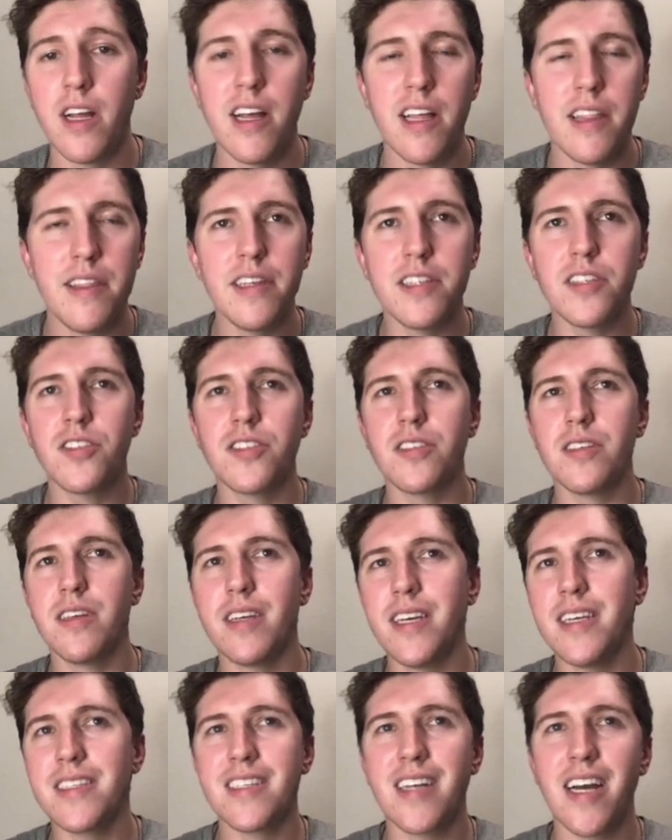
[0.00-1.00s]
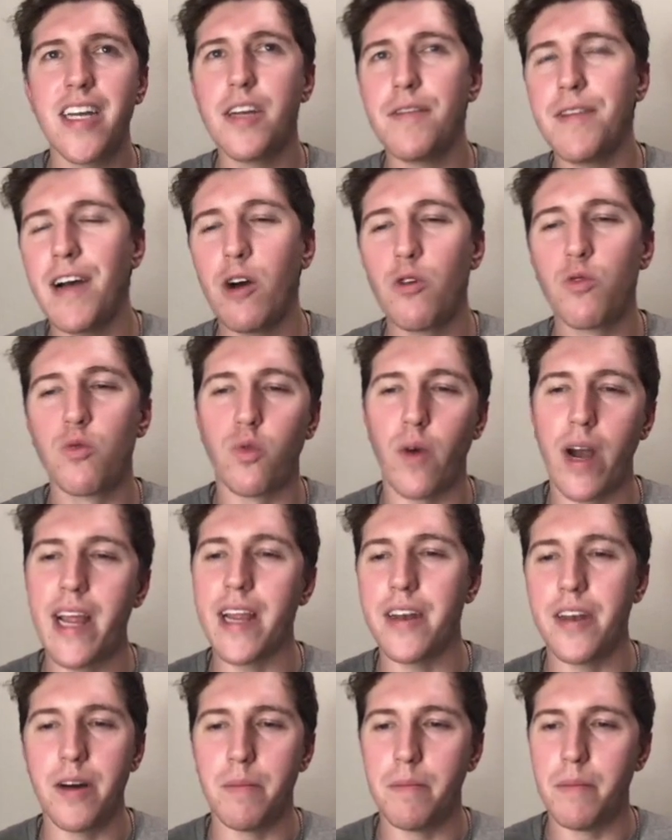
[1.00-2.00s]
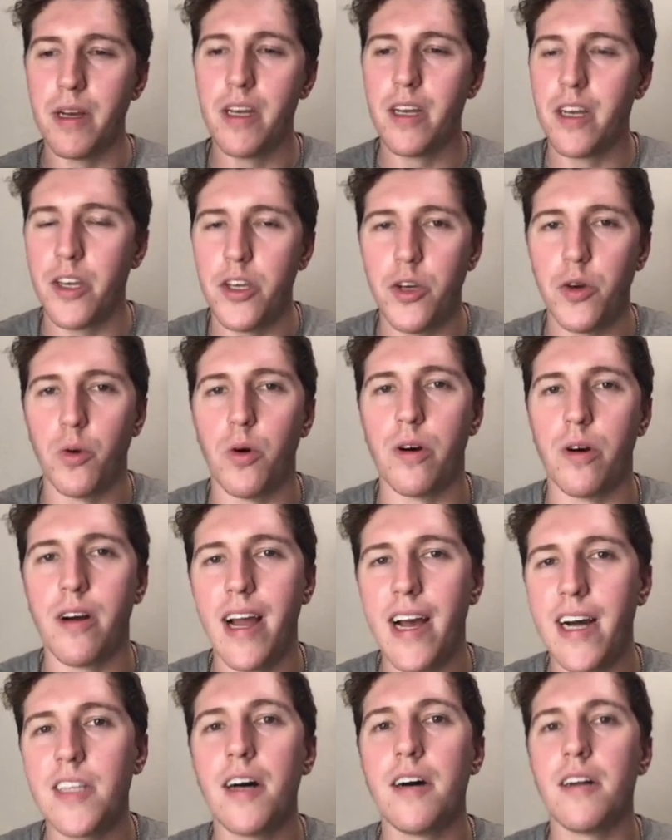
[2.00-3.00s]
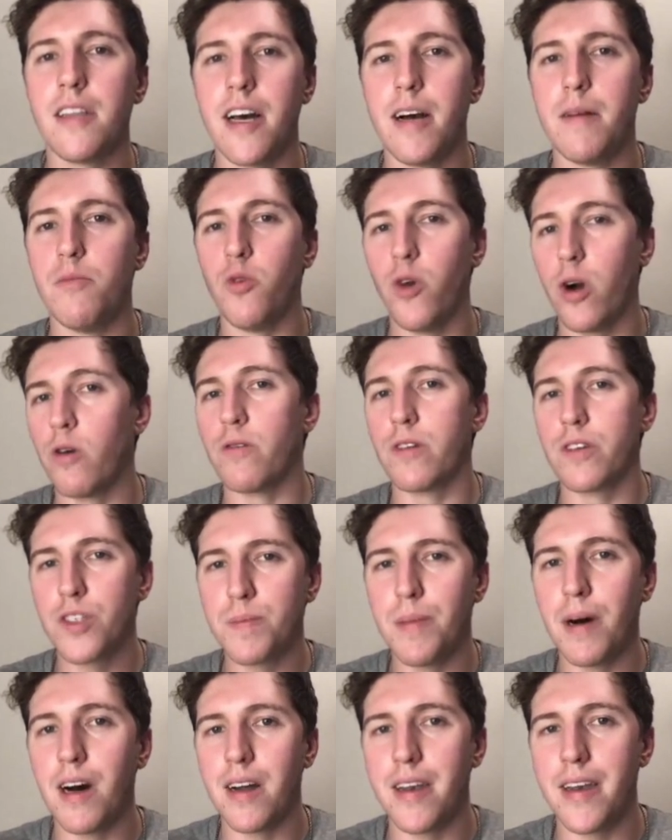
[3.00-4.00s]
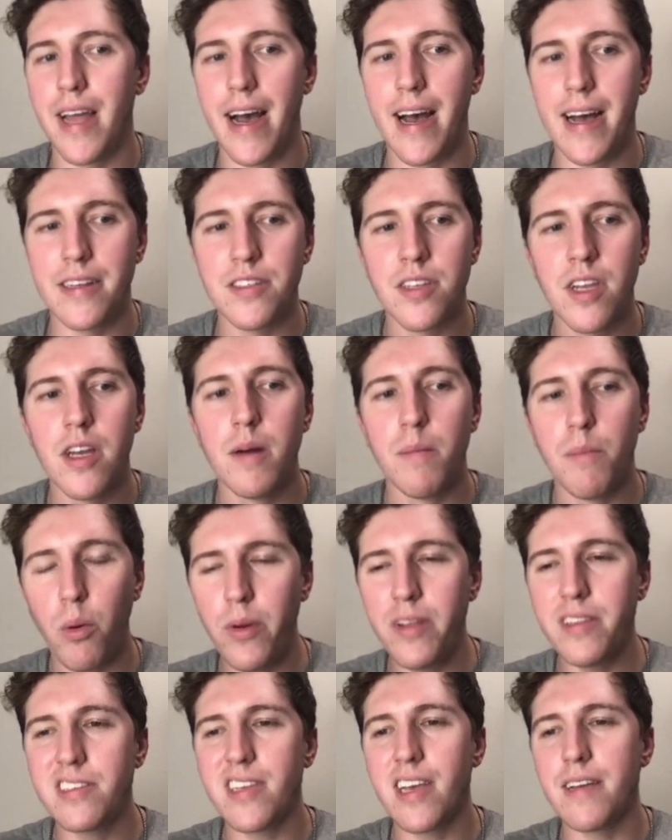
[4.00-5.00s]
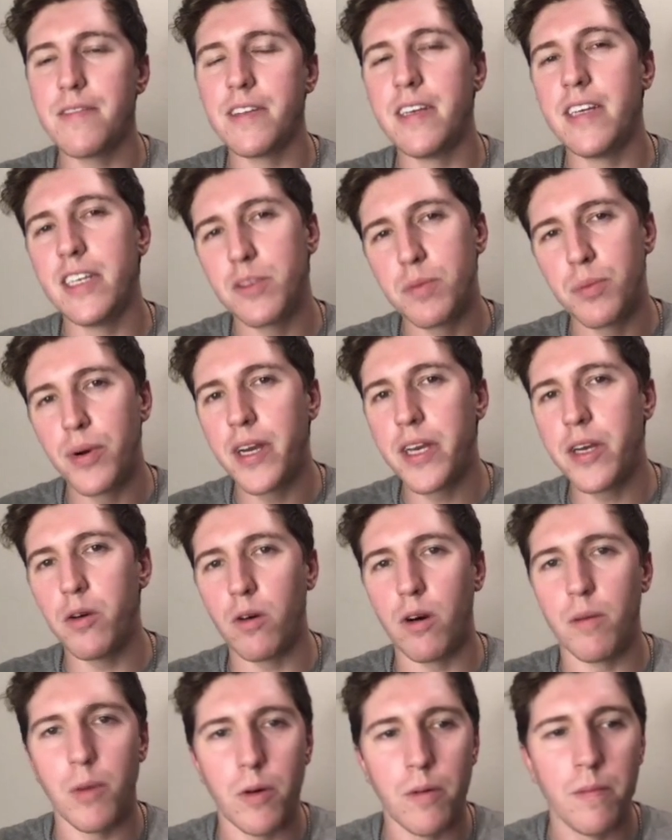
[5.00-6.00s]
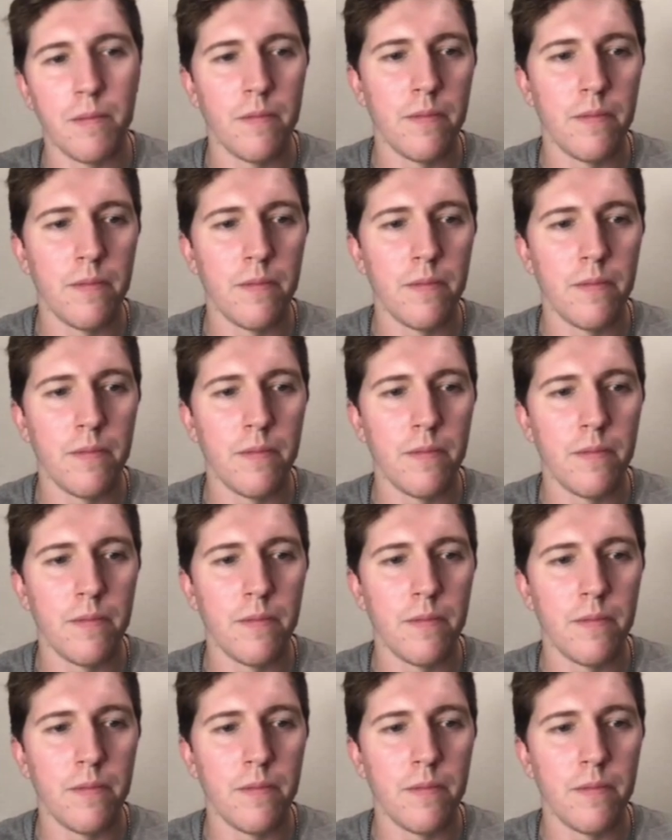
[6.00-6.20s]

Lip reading: This is kind of how random your LLM will respond as. 0.7 is pretty normal.